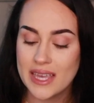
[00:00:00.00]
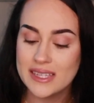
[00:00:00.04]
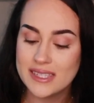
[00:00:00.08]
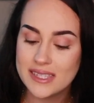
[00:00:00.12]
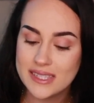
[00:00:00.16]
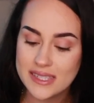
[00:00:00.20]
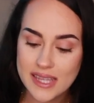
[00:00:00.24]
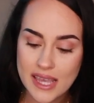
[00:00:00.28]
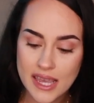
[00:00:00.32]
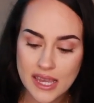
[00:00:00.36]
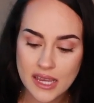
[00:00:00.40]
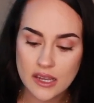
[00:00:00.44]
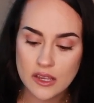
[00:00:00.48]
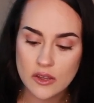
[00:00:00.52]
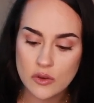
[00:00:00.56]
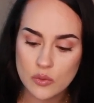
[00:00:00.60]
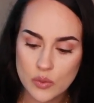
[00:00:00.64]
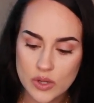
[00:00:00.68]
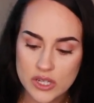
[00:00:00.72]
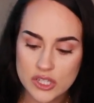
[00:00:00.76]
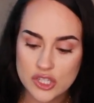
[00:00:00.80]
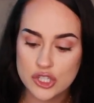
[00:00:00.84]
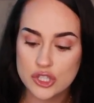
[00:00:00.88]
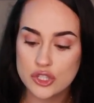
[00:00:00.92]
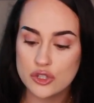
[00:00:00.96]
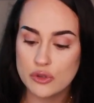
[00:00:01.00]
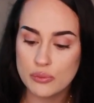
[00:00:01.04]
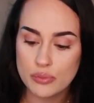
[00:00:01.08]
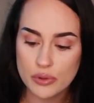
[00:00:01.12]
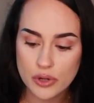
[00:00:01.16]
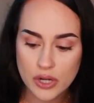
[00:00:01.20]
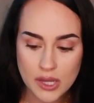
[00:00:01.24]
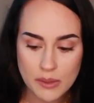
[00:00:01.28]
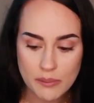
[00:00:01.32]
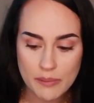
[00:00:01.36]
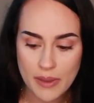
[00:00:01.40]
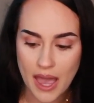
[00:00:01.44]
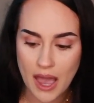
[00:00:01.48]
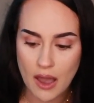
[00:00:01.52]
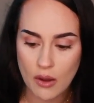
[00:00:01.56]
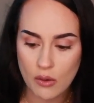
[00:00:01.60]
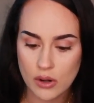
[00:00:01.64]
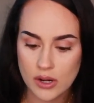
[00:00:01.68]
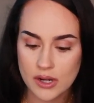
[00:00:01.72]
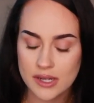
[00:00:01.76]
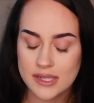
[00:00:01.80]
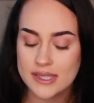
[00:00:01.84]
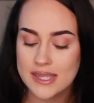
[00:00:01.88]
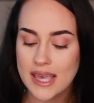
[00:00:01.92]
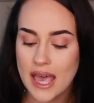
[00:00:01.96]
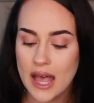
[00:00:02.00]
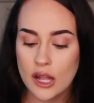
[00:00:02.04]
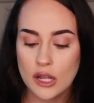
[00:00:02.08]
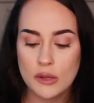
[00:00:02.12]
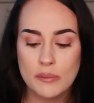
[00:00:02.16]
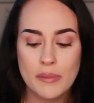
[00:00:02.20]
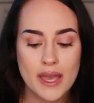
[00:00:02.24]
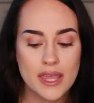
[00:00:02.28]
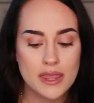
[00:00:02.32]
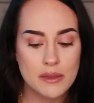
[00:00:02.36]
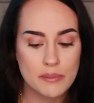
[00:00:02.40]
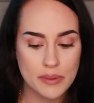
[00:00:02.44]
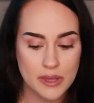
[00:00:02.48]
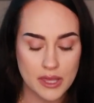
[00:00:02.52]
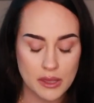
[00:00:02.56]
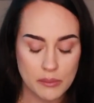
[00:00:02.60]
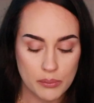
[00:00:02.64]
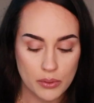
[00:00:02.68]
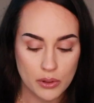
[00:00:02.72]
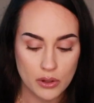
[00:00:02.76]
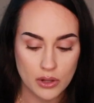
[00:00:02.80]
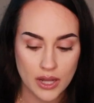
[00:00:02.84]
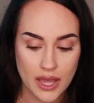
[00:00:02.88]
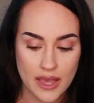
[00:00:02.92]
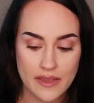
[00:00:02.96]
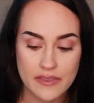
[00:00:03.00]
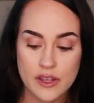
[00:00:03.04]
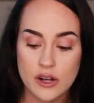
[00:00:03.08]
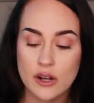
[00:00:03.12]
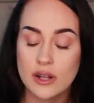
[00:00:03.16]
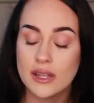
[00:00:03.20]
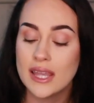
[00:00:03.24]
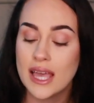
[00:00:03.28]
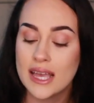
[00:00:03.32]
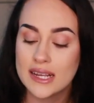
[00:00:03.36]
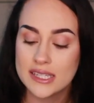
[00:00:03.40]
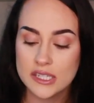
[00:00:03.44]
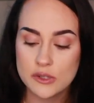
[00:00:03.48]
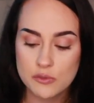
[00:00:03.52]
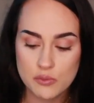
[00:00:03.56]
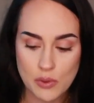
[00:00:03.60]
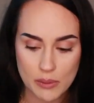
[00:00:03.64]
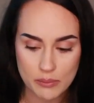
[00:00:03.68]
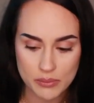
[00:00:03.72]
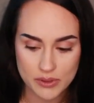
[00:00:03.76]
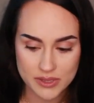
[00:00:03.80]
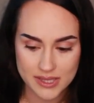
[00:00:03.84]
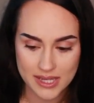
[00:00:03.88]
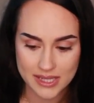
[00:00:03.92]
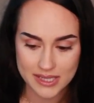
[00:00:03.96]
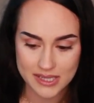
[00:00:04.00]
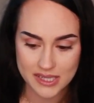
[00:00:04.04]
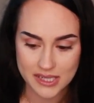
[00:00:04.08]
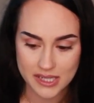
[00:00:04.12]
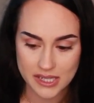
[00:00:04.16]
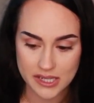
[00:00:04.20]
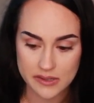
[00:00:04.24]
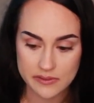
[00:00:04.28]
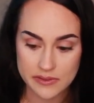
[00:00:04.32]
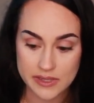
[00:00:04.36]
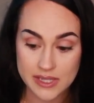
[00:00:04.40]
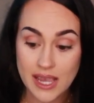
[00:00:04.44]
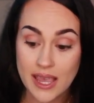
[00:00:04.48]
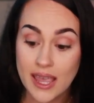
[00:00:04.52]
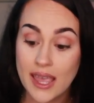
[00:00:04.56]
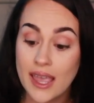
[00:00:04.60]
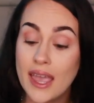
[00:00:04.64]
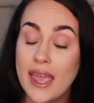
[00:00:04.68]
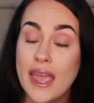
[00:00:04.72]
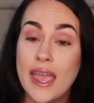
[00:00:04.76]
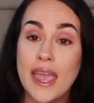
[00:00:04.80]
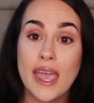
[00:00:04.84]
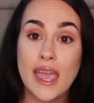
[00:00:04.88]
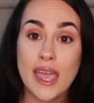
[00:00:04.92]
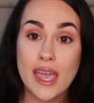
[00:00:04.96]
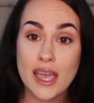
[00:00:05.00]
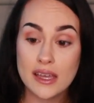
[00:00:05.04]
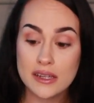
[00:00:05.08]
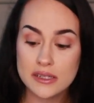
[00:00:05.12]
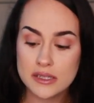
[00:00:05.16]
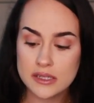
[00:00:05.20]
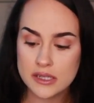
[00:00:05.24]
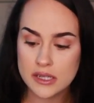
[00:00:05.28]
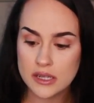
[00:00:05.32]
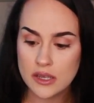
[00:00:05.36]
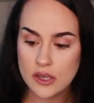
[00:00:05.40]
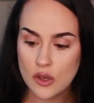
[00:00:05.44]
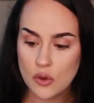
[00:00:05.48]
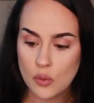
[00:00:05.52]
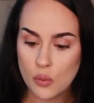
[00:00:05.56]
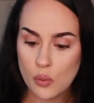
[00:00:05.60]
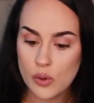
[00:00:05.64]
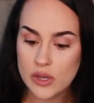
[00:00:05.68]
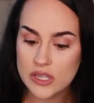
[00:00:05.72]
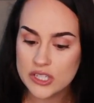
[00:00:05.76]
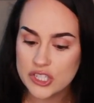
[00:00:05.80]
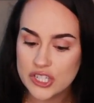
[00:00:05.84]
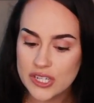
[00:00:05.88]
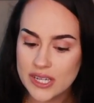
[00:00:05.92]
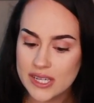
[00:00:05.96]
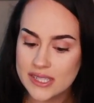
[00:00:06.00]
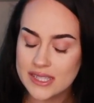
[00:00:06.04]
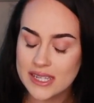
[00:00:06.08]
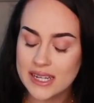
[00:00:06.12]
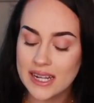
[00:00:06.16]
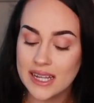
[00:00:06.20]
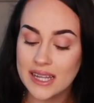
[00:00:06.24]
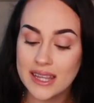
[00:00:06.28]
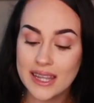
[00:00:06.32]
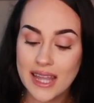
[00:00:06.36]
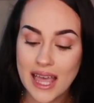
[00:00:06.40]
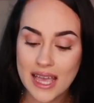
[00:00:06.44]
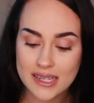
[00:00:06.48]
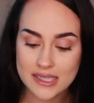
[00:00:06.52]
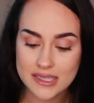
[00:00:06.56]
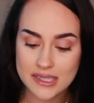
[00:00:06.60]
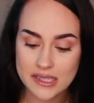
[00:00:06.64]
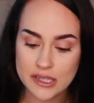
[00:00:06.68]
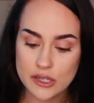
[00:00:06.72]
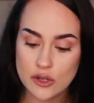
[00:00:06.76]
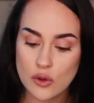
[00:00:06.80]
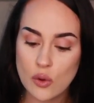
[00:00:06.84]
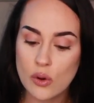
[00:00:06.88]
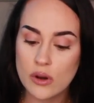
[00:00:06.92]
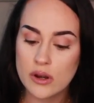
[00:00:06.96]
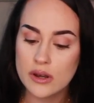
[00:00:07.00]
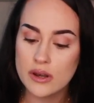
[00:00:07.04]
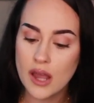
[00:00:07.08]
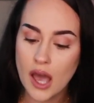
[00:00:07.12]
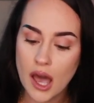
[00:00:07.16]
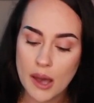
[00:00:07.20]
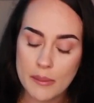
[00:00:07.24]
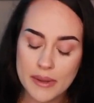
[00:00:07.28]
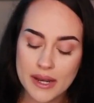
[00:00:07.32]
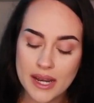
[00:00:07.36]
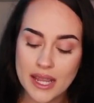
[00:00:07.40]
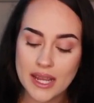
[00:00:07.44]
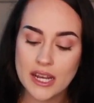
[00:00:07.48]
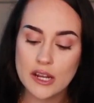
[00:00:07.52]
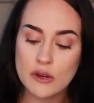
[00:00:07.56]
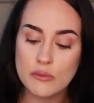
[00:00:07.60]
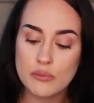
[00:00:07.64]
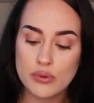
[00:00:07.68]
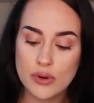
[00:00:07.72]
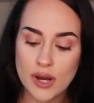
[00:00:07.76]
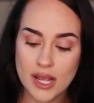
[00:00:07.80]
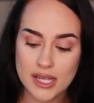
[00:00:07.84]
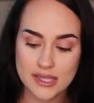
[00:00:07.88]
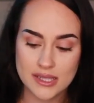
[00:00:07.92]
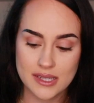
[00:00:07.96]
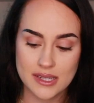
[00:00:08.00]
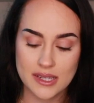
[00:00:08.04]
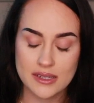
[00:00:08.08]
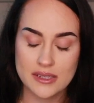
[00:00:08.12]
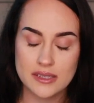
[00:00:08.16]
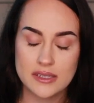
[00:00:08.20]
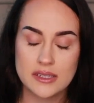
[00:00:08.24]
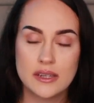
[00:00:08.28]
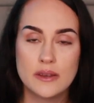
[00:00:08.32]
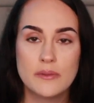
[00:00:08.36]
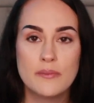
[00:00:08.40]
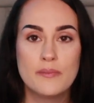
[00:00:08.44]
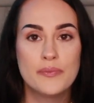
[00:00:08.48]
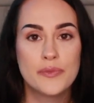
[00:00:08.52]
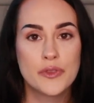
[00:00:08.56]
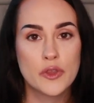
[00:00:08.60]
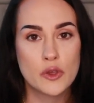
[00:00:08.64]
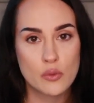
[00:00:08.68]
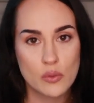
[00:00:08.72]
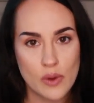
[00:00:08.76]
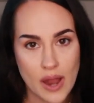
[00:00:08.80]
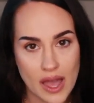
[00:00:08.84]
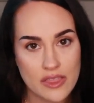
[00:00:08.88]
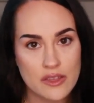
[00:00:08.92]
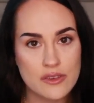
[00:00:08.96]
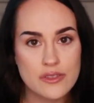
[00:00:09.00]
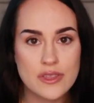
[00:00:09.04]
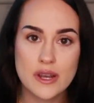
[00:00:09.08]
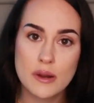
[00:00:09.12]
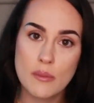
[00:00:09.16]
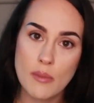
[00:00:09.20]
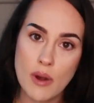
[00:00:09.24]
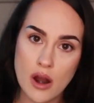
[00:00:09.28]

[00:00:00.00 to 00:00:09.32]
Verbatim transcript: a state in which supreme power is held by the people and their elected representatives, and which has an elected or nominated president rather than a